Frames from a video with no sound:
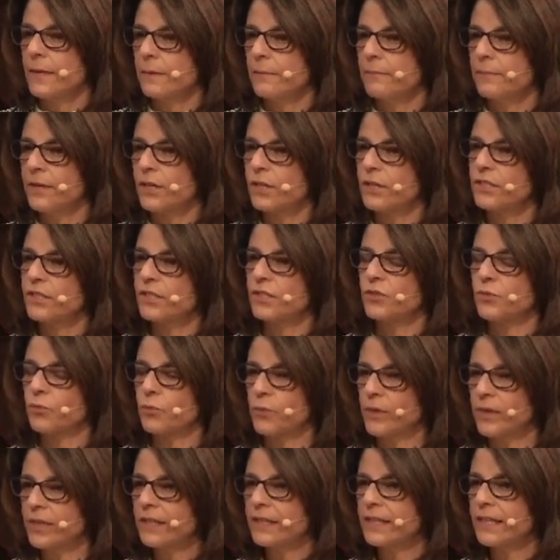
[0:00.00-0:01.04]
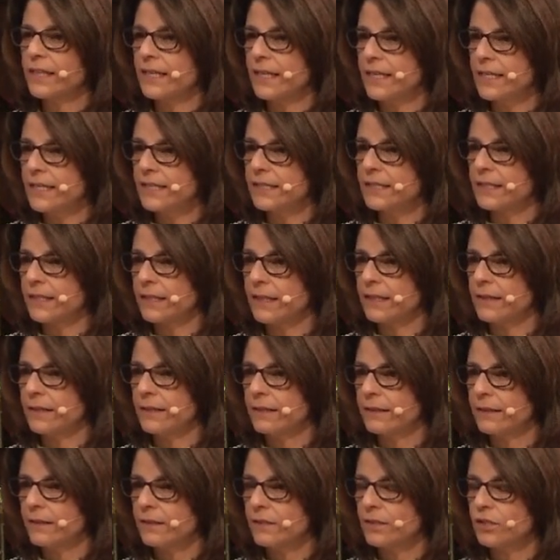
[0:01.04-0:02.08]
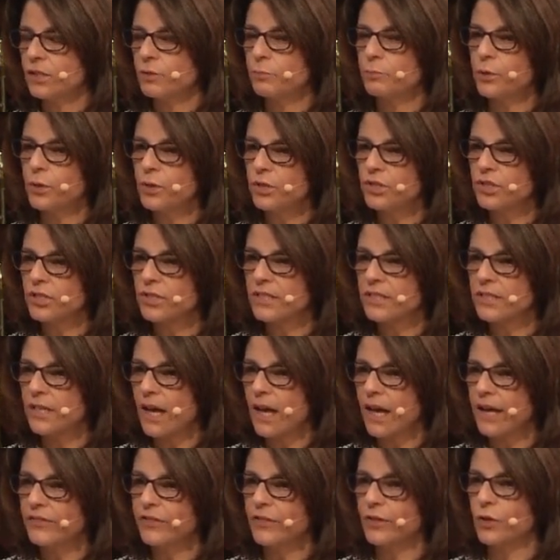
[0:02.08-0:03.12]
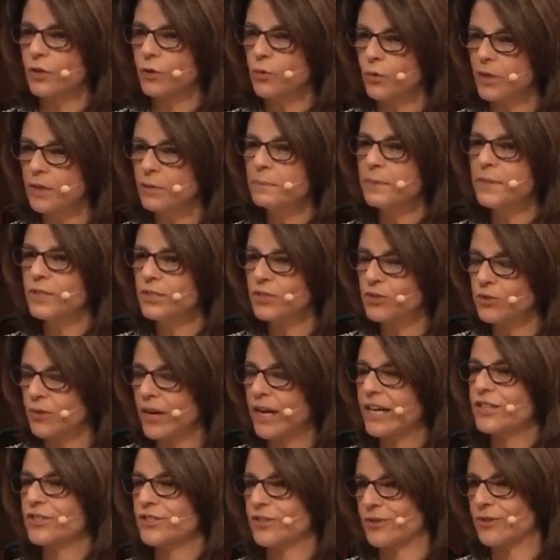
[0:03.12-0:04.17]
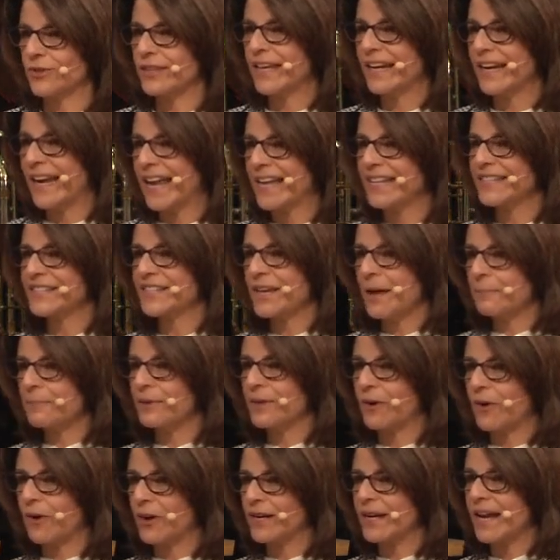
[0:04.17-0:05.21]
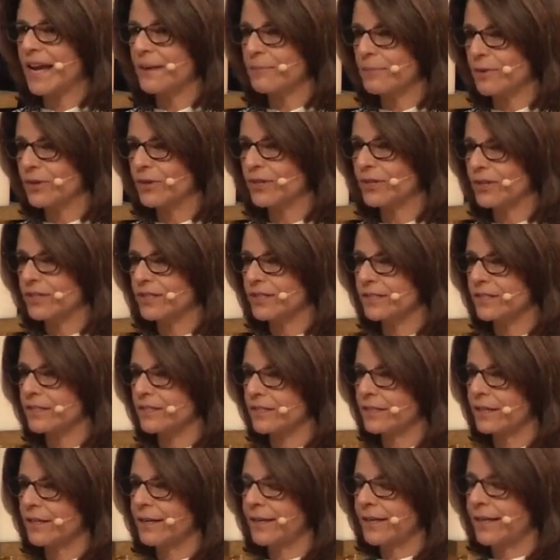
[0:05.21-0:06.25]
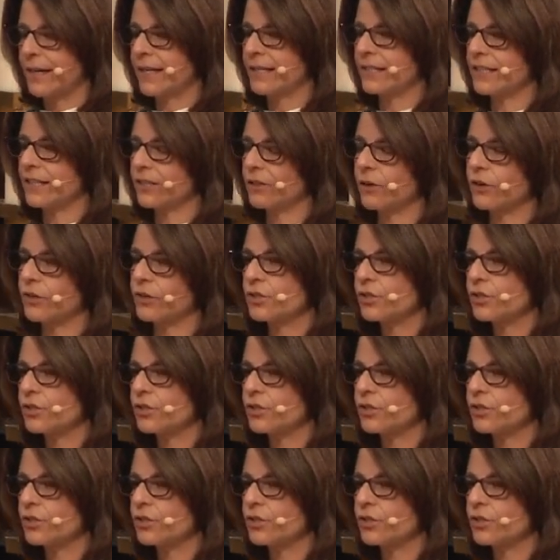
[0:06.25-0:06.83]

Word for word: Because it's really easy to push aside the creepy stranger that ends up in our neighborhoods and in our